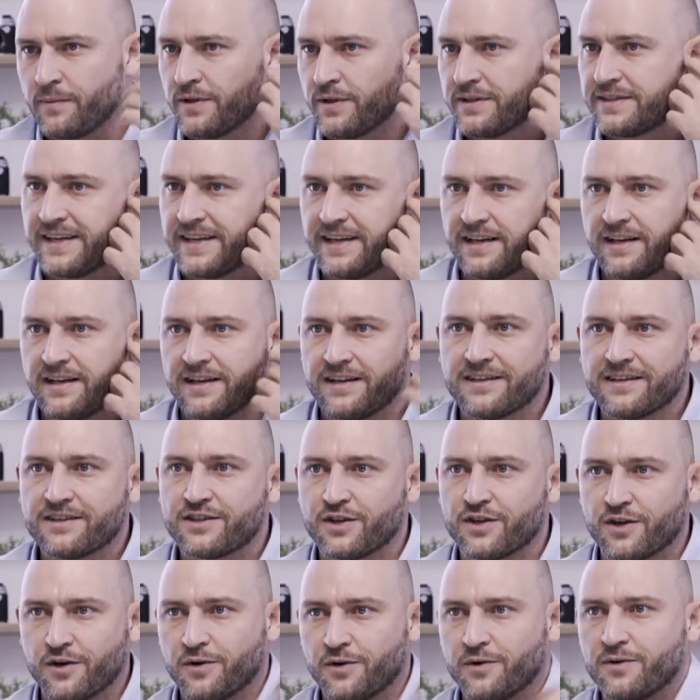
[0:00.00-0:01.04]
tell and
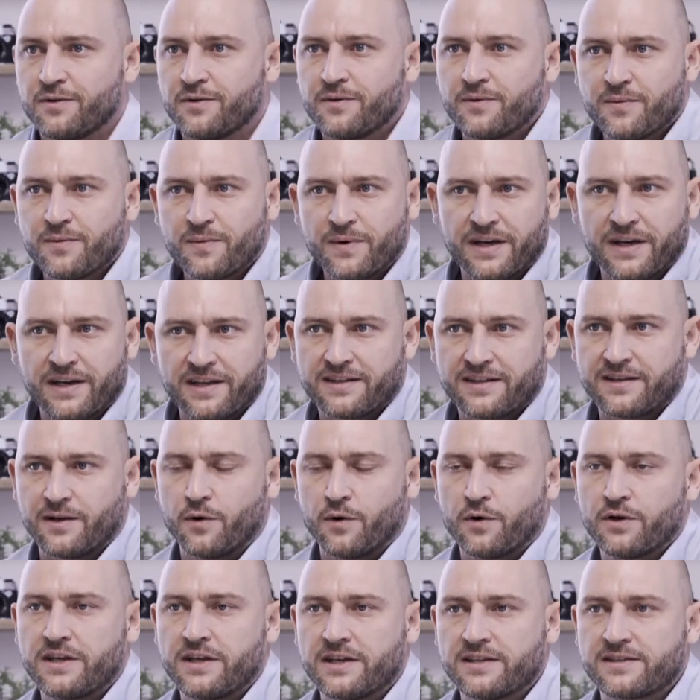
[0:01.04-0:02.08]
show where's the
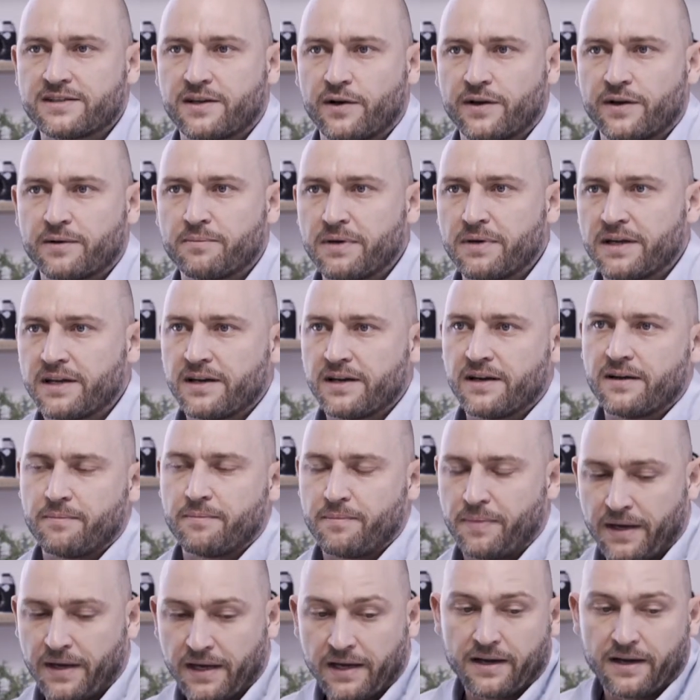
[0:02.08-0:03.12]
audience going bigger
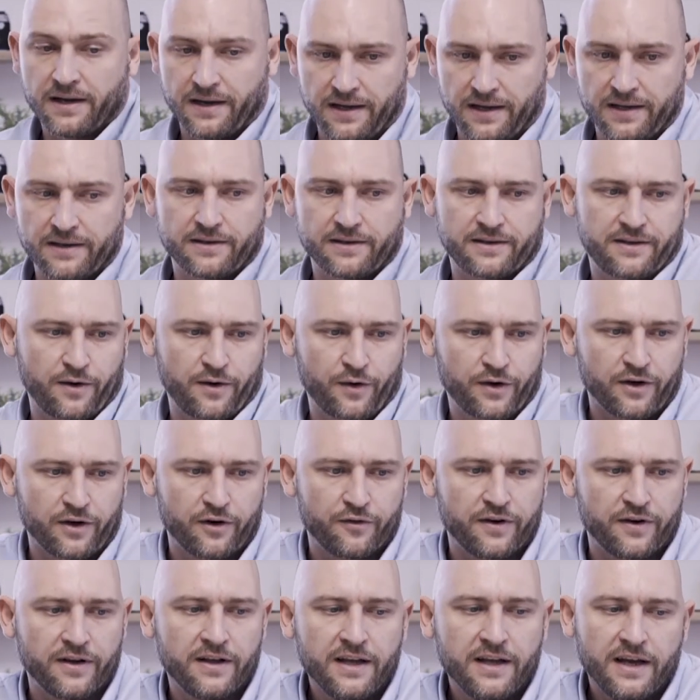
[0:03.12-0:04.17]
and going
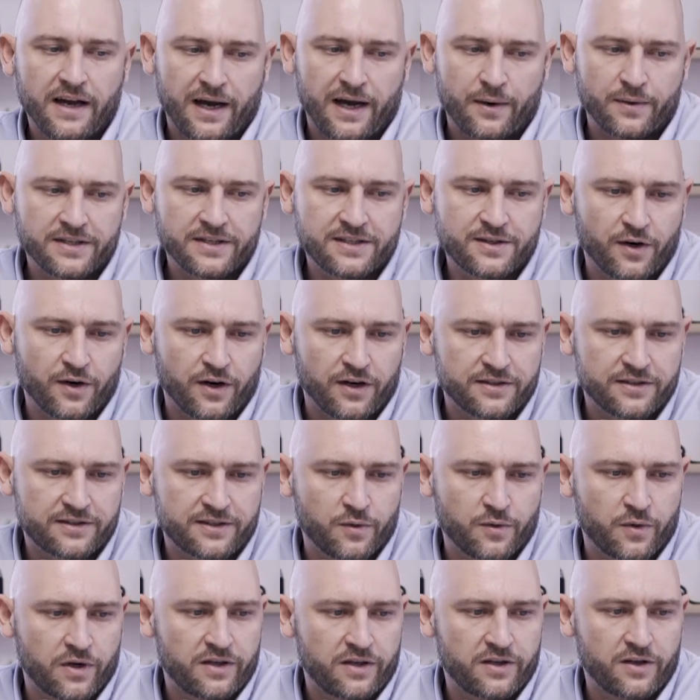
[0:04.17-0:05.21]
over. I wanted to ask
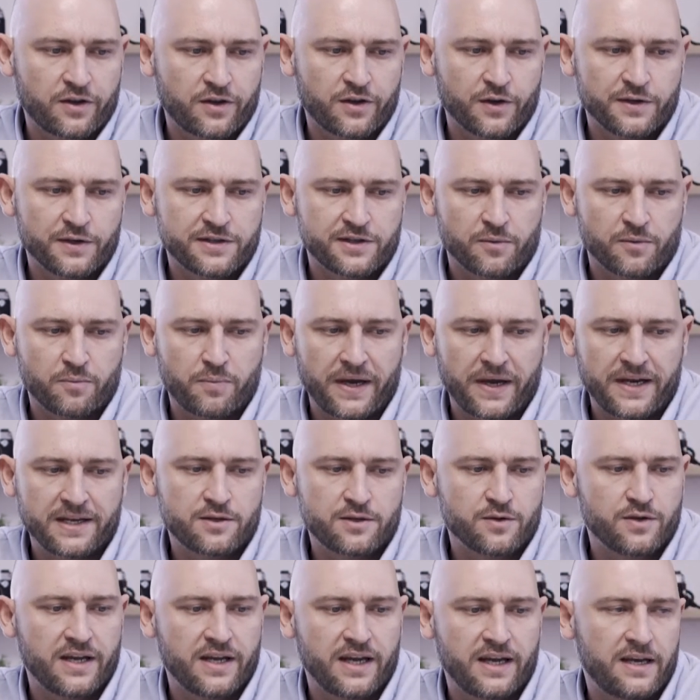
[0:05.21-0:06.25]
you, what are your thoughts on Pay
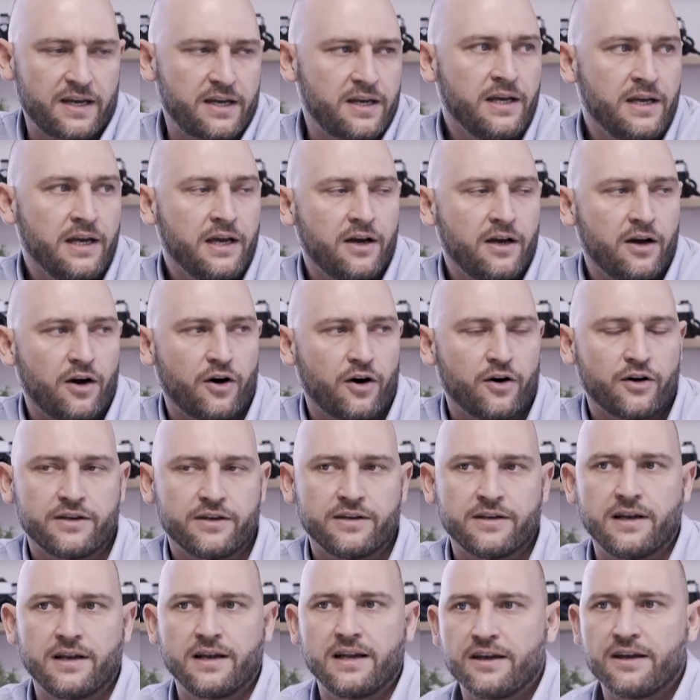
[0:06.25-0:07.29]
Today,
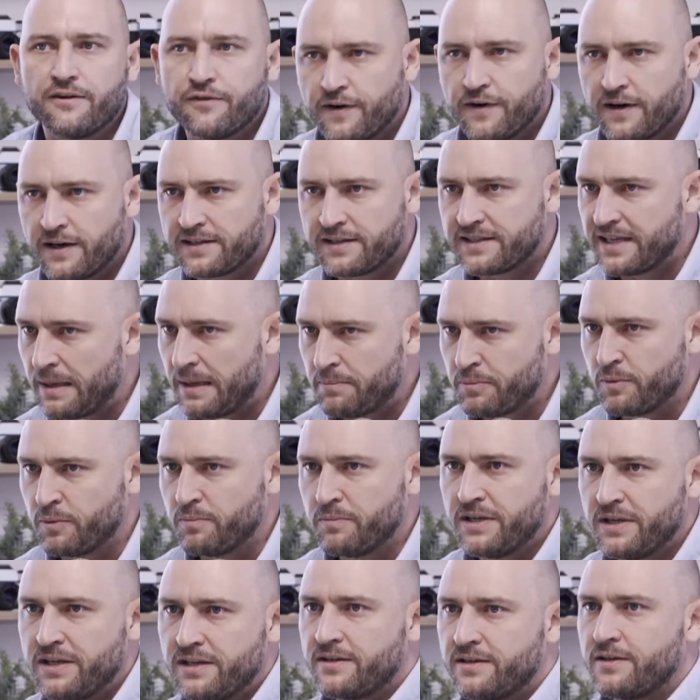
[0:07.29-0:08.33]
on Lefa, Tap a
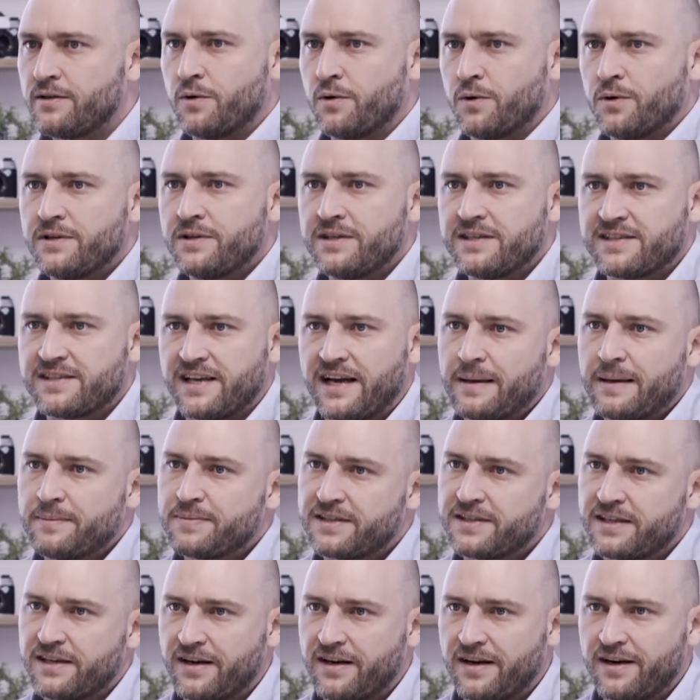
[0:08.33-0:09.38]
Meal, all these
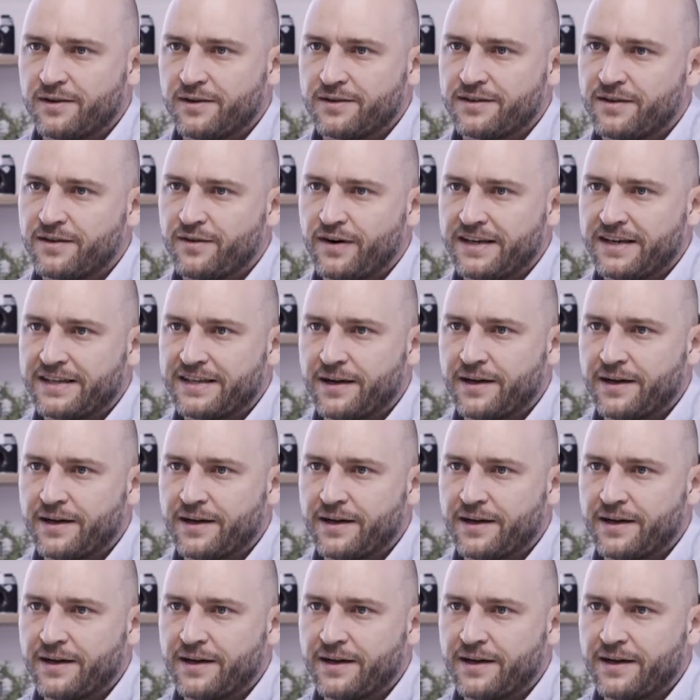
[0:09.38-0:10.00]
apps that are out right now?